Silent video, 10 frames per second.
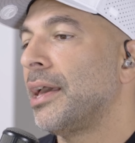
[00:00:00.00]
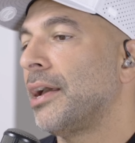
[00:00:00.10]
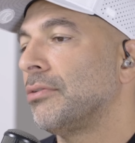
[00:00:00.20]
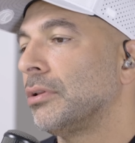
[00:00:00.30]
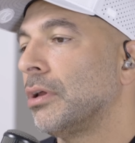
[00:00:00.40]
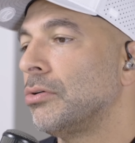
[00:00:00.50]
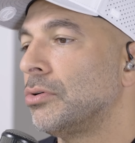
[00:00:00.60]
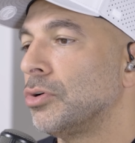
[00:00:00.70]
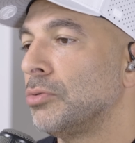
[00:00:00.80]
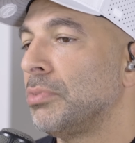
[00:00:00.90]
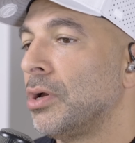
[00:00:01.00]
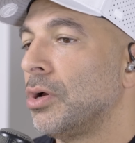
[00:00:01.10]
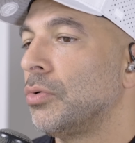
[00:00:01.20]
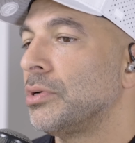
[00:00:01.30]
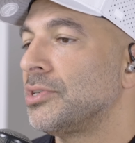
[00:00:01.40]
and the low group
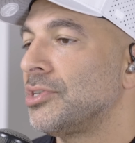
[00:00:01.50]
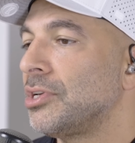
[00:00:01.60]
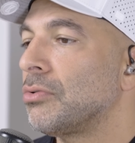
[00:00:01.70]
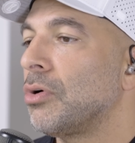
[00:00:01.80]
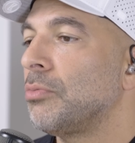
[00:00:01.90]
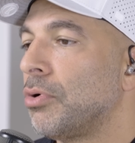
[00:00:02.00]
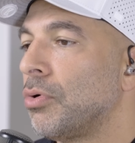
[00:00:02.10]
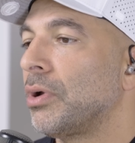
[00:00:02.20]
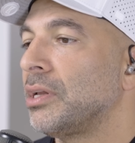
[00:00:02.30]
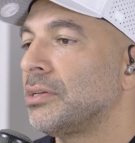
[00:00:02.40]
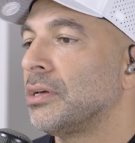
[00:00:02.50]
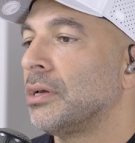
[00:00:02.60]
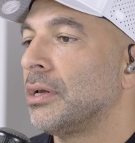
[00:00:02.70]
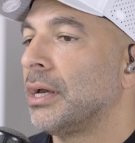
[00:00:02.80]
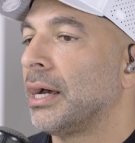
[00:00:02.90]
was 0.4%
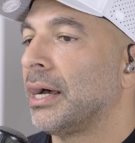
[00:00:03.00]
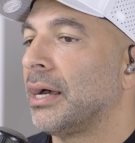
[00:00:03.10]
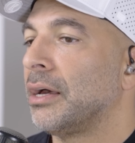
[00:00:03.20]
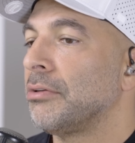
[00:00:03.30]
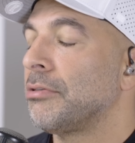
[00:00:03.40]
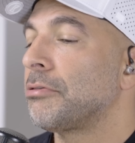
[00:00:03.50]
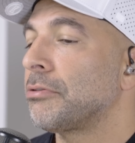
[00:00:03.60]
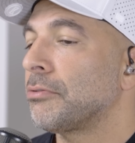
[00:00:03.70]
uh,